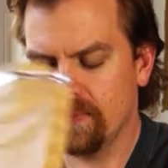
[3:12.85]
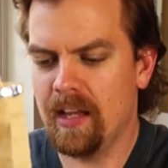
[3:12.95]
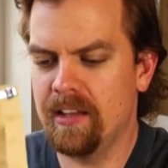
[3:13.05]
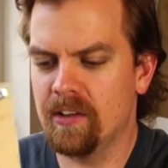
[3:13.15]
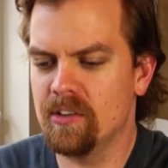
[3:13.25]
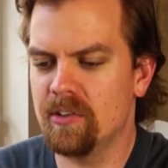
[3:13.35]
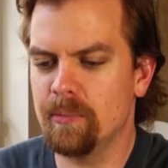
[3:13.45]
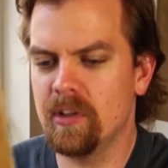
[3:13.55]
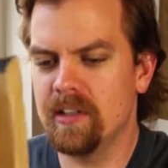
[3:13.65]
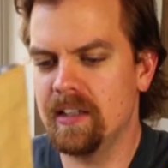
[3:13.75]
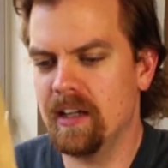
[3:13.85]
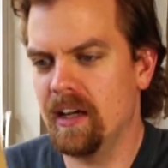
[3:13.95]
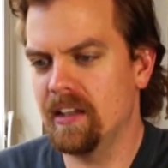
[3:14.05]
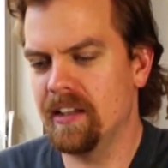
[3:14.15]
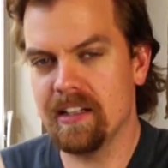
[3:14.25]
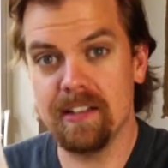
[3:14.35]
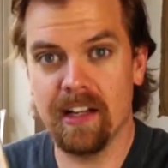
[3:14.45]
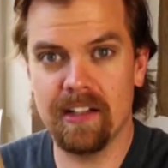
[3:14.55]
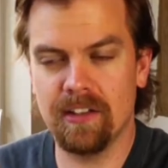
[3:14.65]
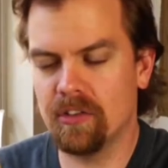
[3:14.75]
And there is some good like
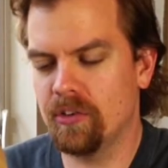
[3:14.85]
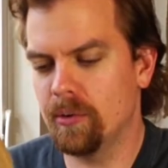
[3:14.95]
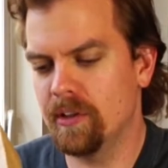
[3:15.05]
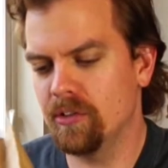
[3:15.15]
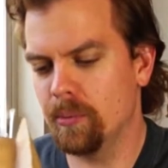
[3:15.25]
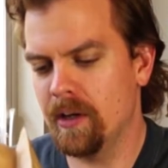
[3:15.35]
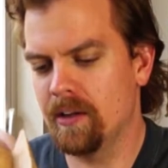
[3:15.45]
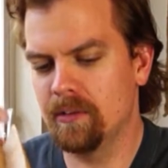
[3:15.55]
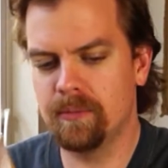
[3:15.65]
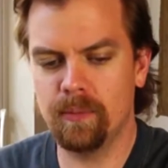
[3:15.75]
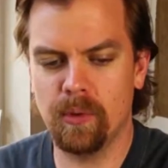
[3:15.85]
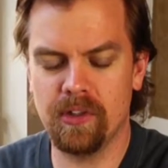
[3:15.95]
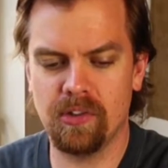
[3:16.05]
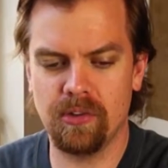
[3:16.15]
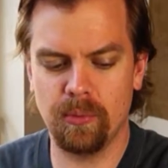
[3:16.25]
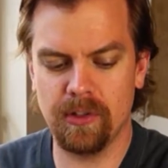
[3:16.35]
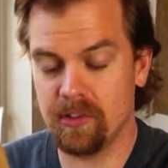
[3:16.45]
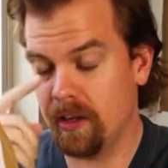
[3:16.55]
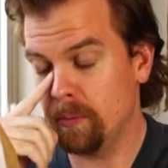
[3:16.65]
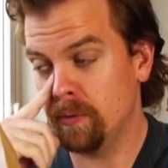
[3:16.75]
nuttiness to it as well, which
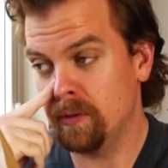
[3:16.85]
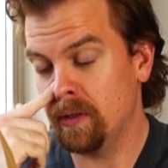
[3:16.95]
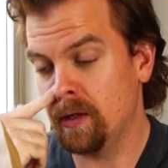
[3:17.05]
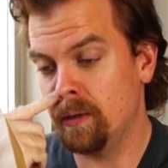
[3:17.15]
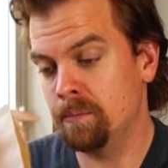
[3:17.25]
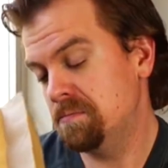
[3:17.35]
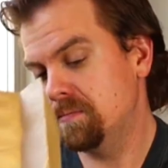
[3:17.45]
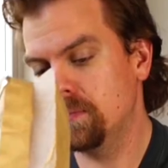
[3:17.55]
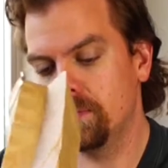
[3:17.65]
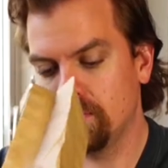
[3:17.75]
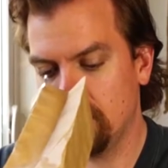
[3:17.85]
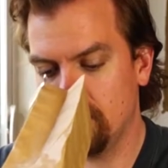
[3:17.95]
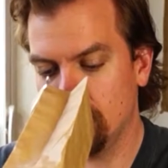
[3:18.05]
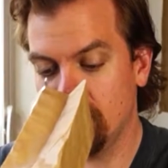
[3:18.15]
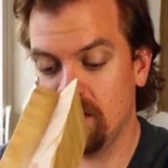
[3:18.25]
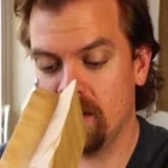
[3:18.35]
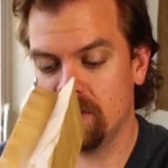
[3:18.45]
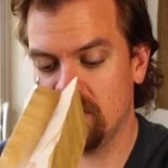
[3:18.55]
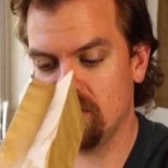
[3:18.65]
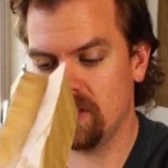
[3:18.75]
I would, you know,
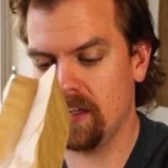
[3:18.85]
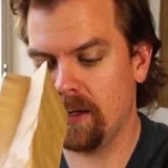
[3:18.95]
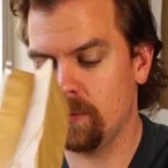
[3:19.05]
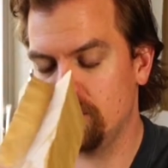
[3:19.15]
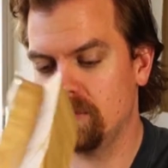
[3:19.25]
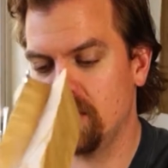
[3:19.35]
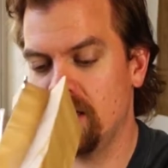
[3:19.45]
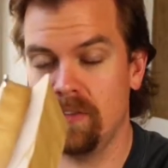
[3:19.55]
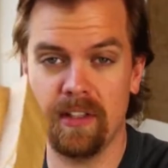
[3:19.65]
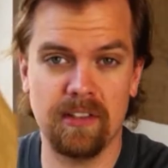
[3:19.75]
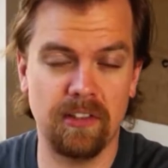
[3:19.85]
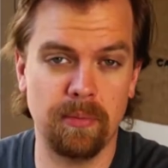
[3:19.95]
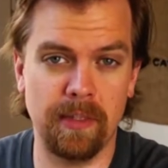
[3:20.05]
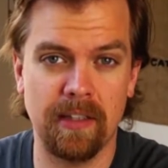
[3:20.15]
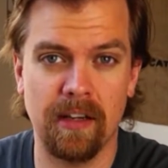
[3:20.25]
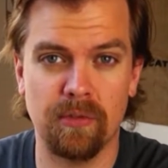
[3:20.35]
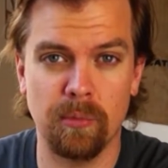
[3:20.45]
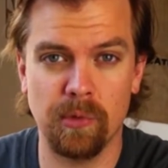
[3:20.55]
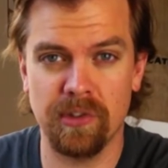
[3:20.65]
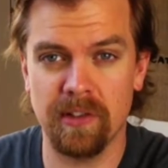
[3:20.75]
as I said, I would kind of anticipate that from
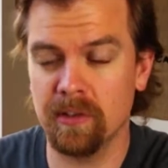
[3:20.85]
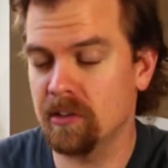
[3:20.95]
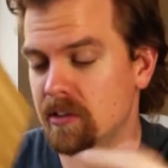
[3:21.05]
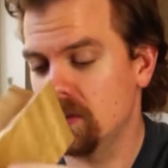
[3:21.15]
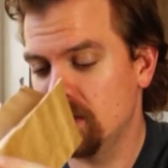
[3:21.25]
Brazil's.